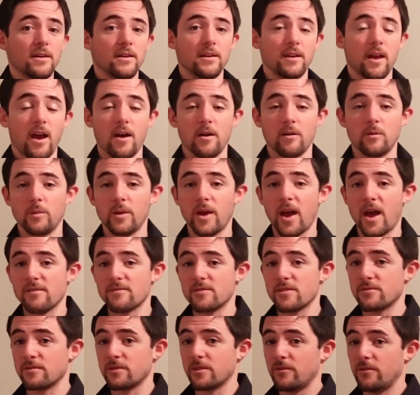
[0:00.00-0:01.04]
Now, we
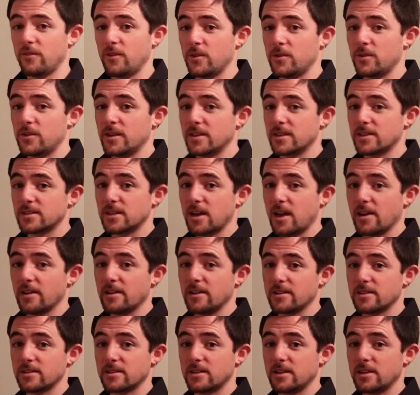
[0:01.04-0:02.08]
haven't reviewed this sign in
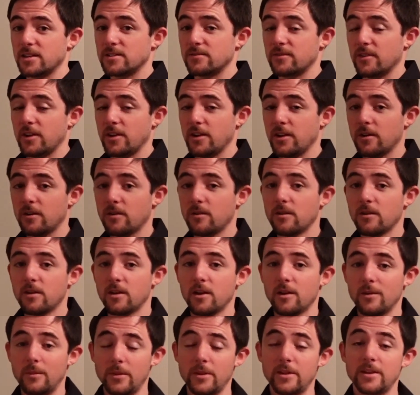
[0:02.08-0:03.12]
today's video,
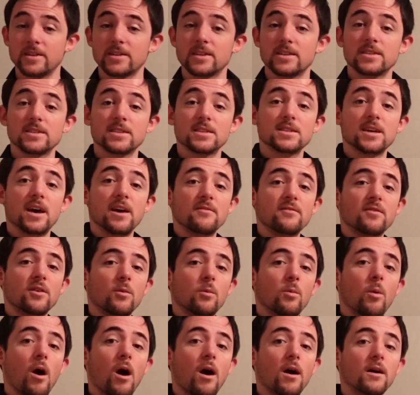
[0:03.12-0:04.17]
but this is a sign for
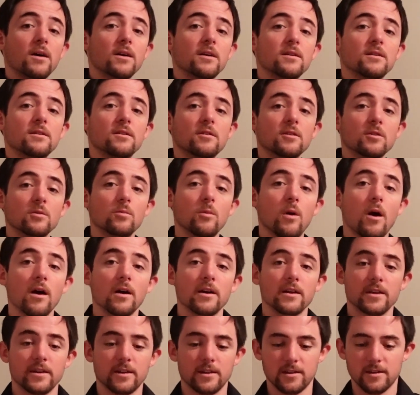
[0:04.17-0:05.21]
walk or
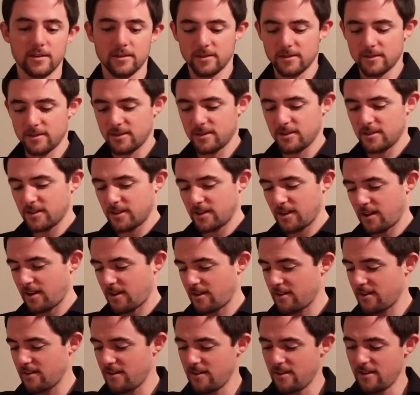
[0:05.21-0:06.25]
walking.
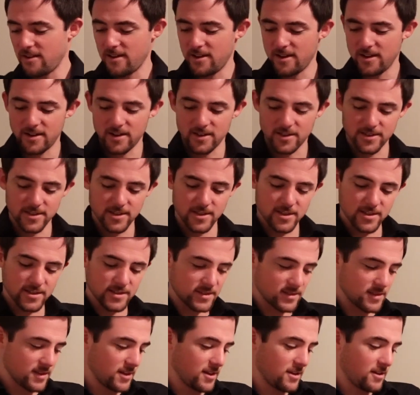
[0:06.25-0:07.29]
Okay,
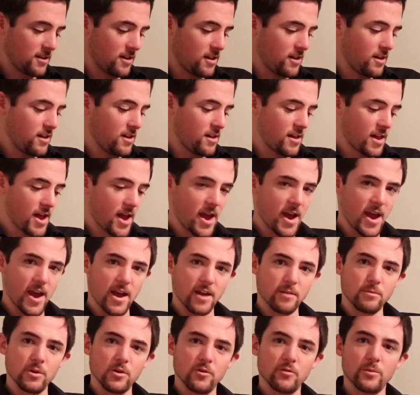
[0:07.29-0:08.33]
just little
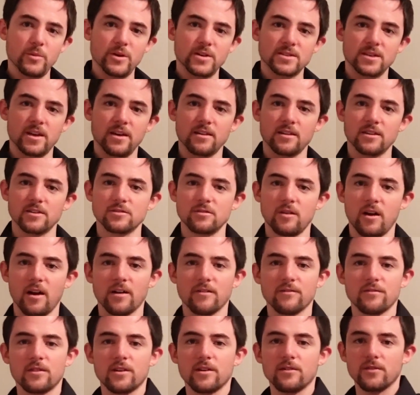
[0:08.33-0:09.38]
hand movements like this right in
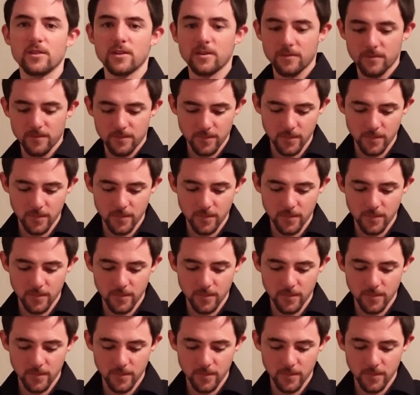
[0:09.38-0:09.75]
front of you.